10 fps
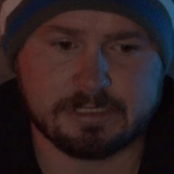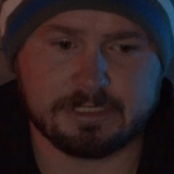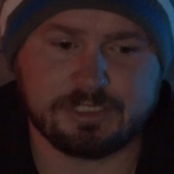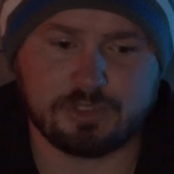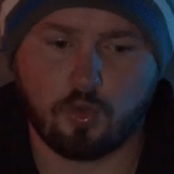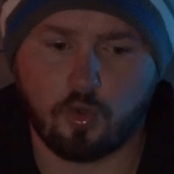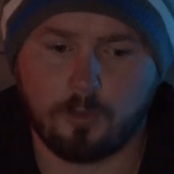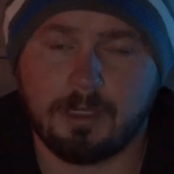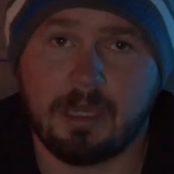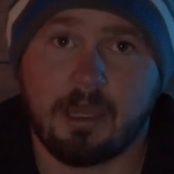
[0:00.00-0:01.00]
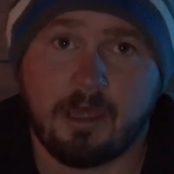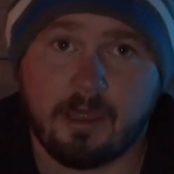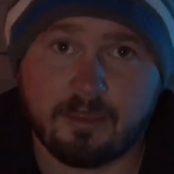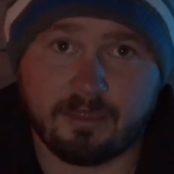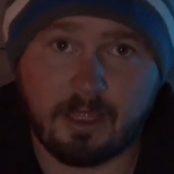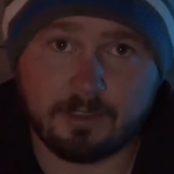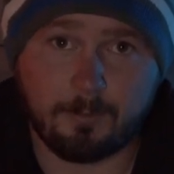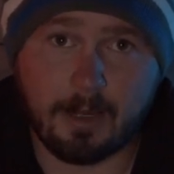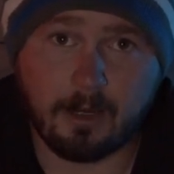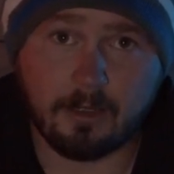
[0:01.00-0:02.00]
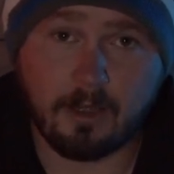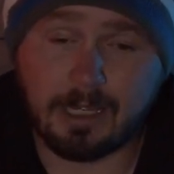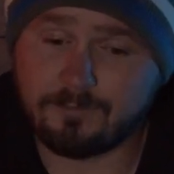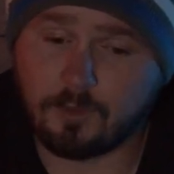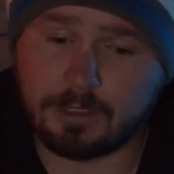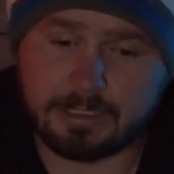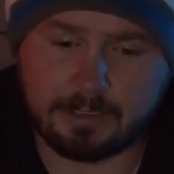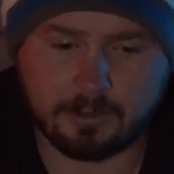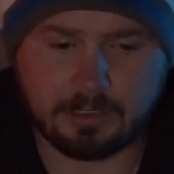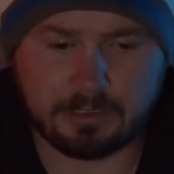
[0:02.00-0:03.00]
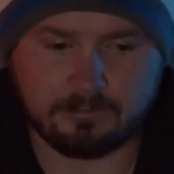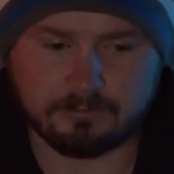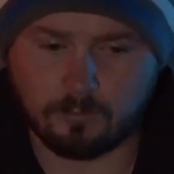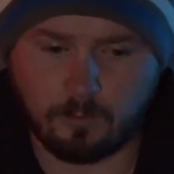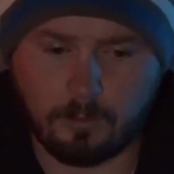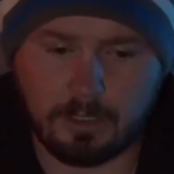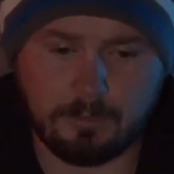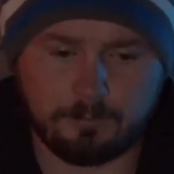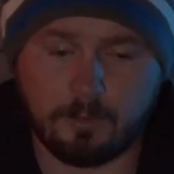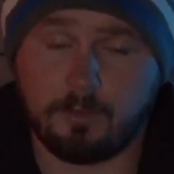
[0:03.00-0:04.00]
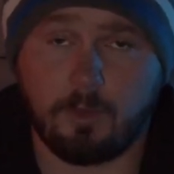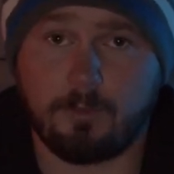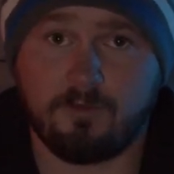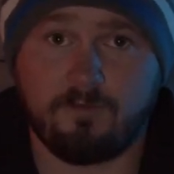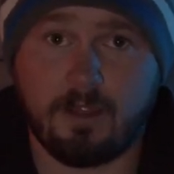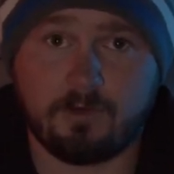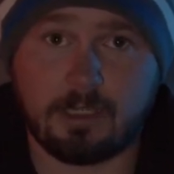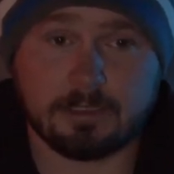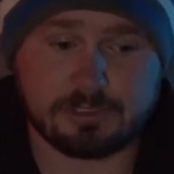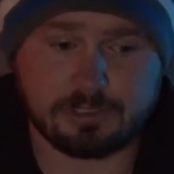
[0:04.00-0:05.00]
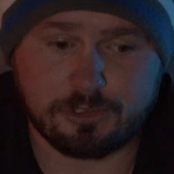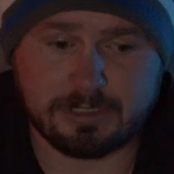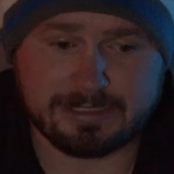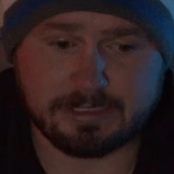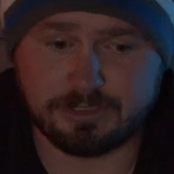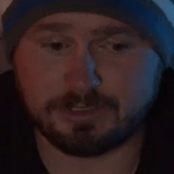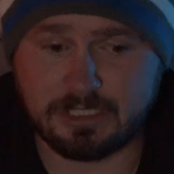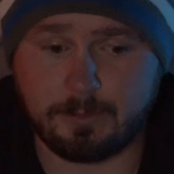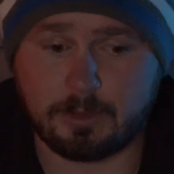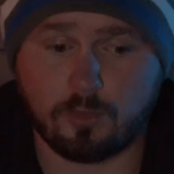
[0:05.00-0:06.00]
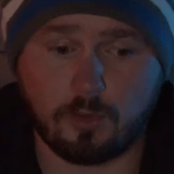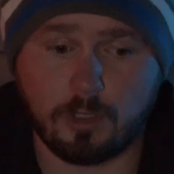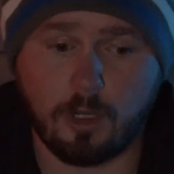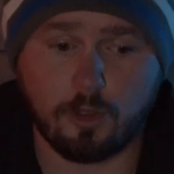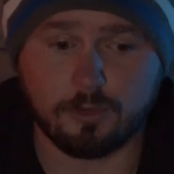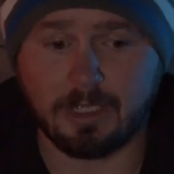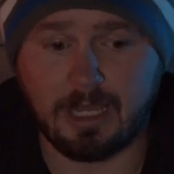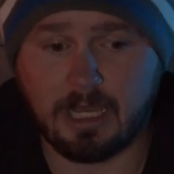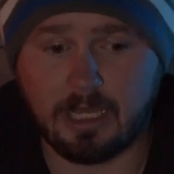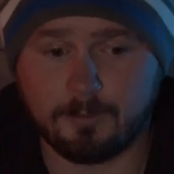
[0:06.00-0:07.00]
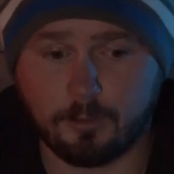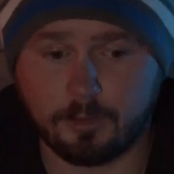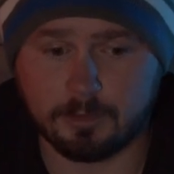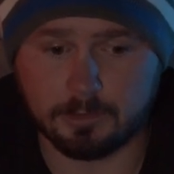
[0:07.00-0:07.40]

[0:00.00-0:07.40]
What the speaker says: is the Storm Thunder Barra. I have one here in probably one of my favorite colors to use. That's just a typical gold hard body